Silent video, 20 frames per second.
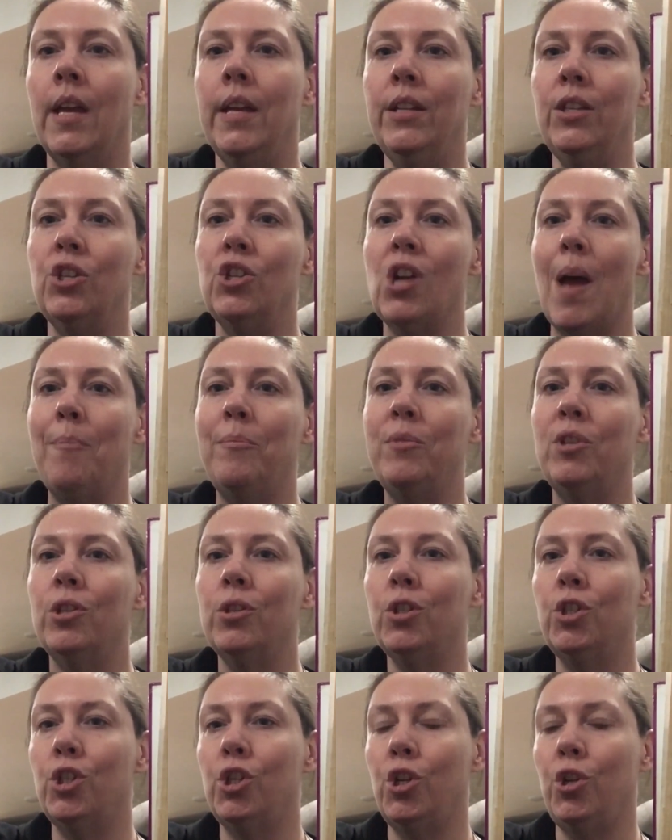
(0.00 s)
Chapter
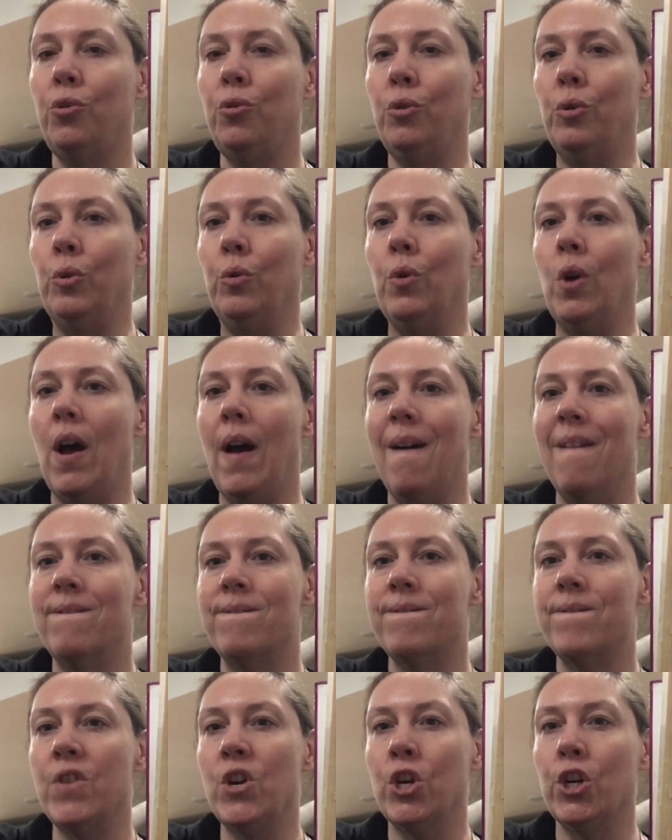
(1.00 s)
2,
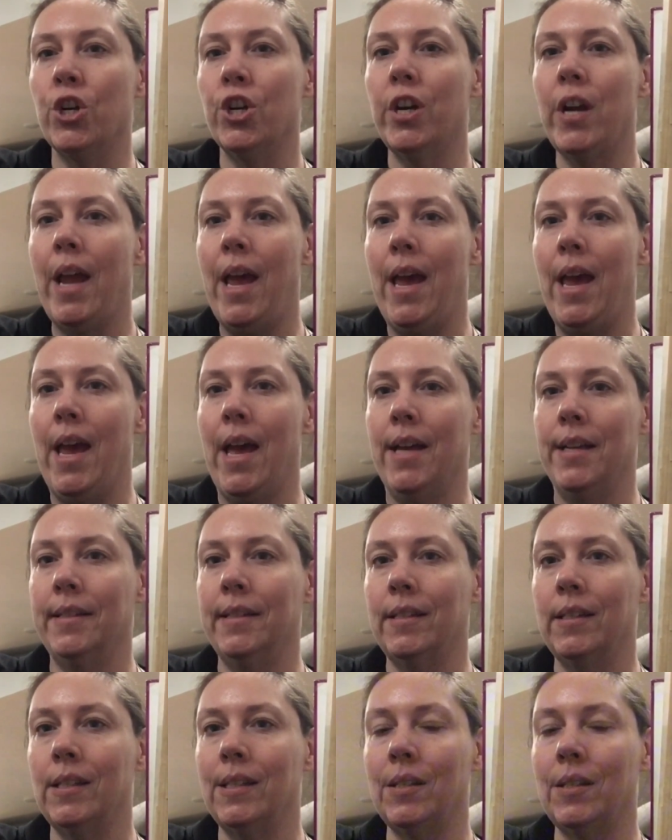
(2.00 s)
Fur
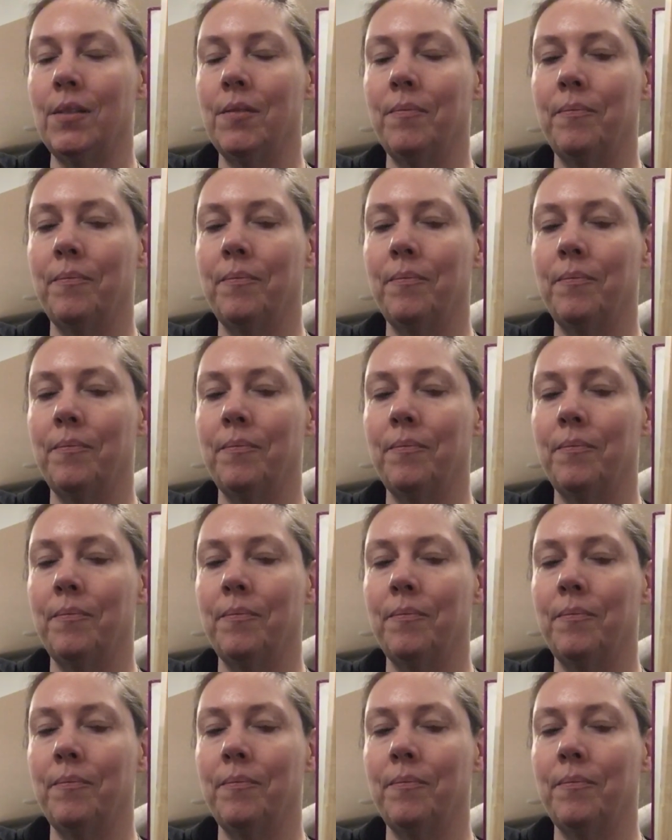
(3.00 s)
Hands.